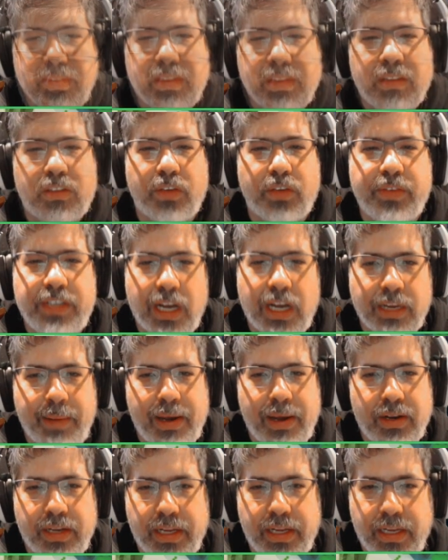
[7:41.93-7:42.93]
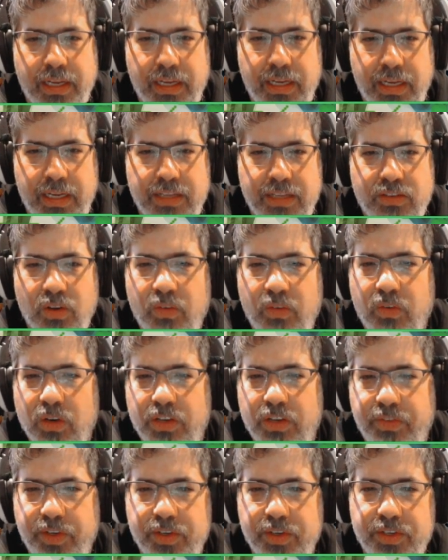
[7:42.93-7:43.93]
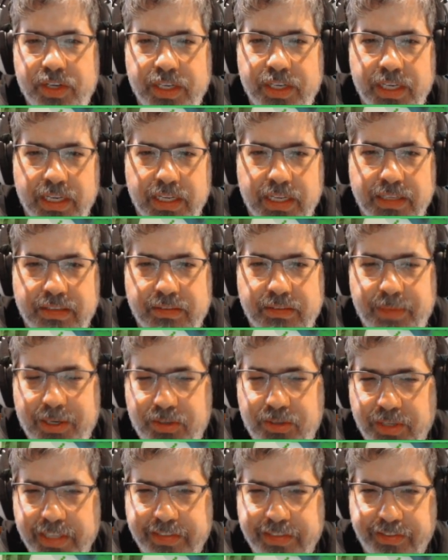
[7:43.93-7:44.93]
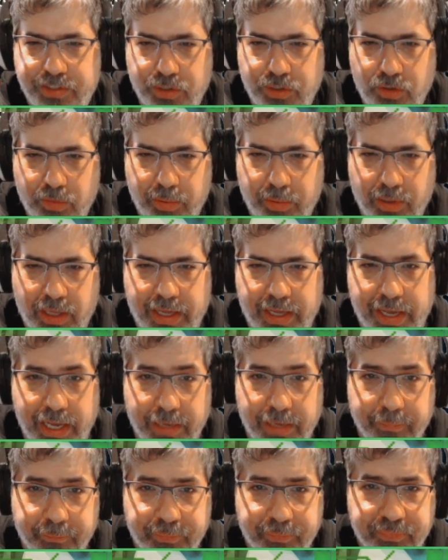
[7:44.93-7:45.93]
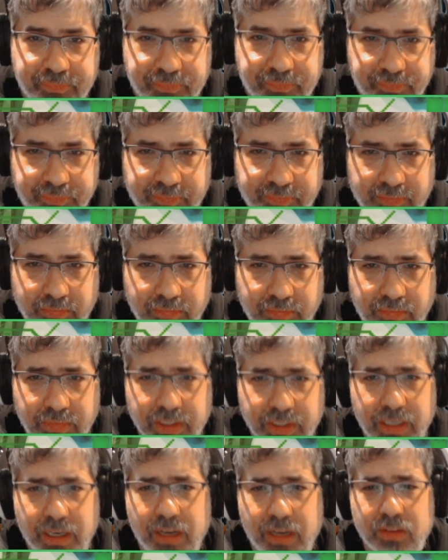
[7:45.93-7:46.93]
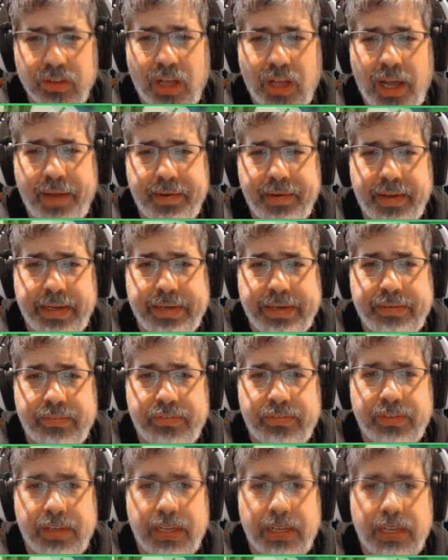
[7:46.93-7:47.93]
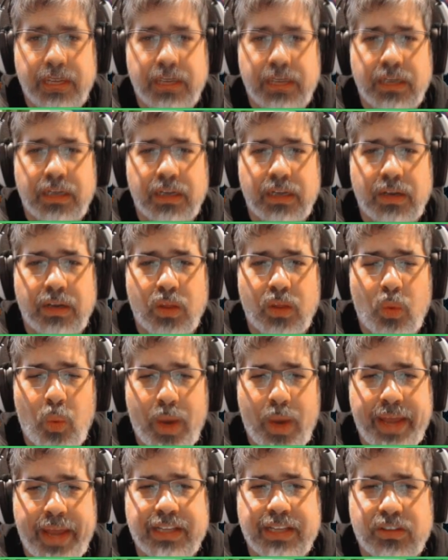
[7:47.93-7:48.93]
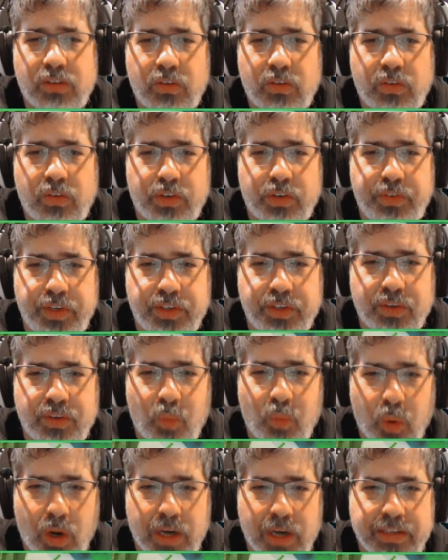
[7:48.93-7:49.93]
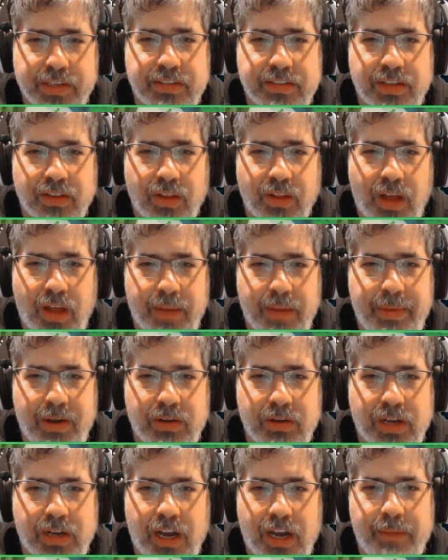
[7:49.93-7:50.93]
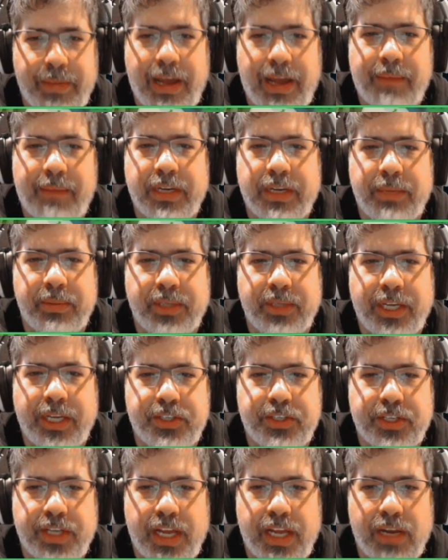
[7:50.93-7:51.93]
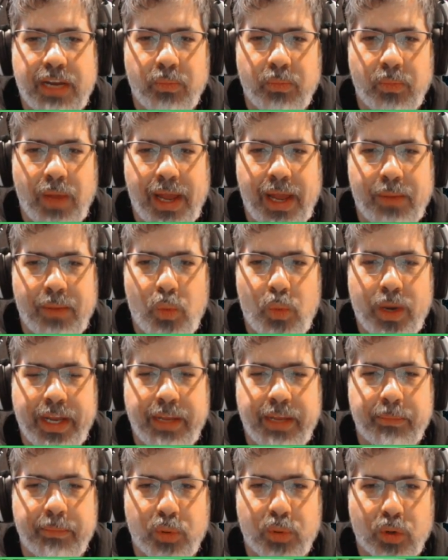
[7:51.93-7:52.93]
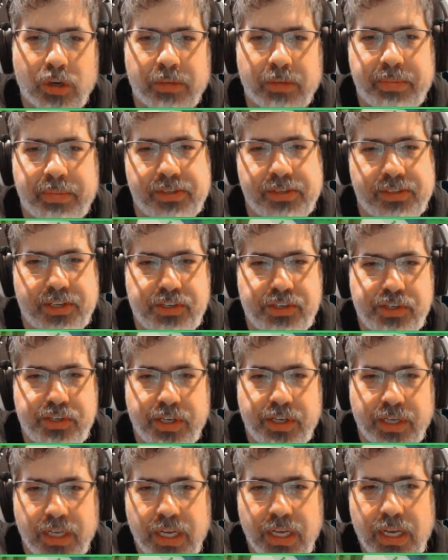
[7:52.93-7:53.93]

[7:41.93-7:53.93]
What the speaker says: So we talk about in Soulforge Fusion, and especially in sealed play, a lot of the way that Soulforge Fusion works is a lot about combat manipulation and winning board position.